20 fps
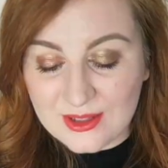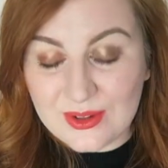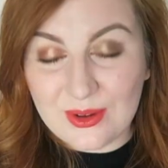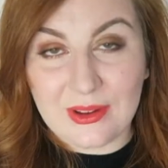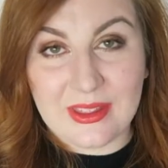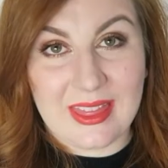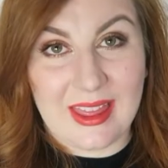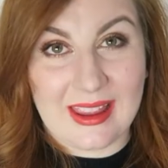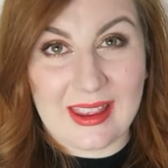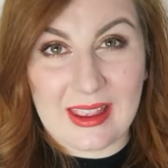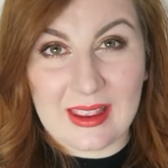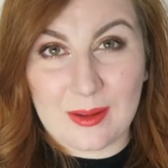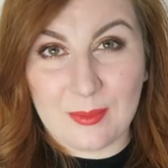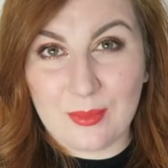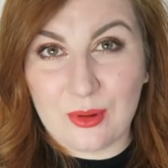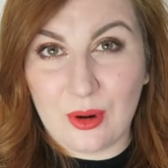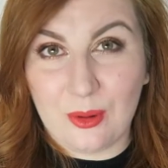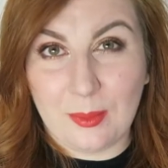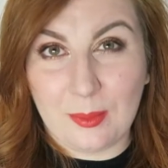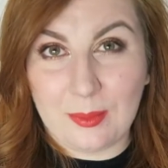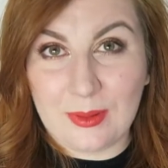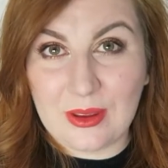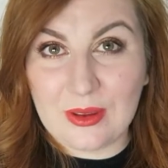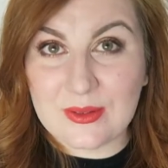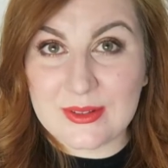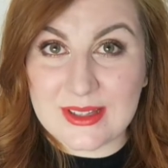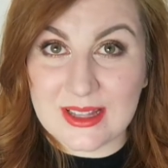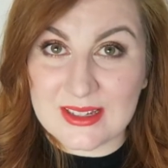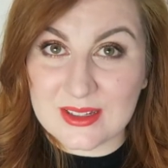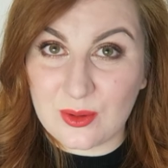so I think I can probably
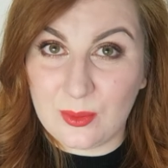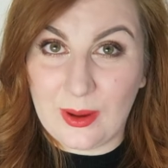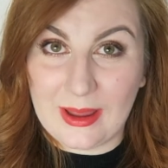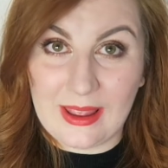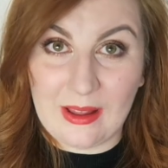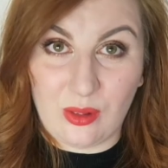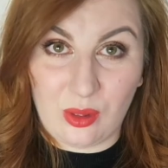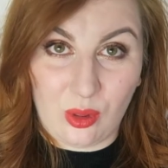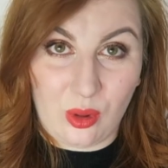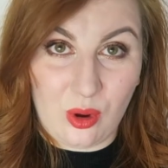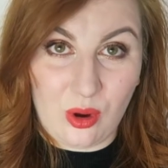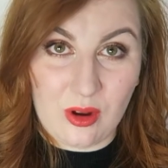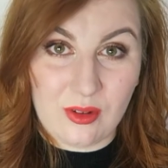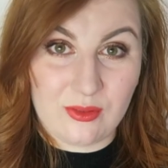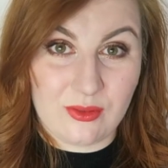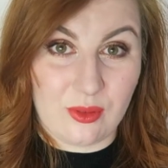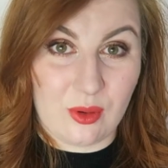use this quite a lot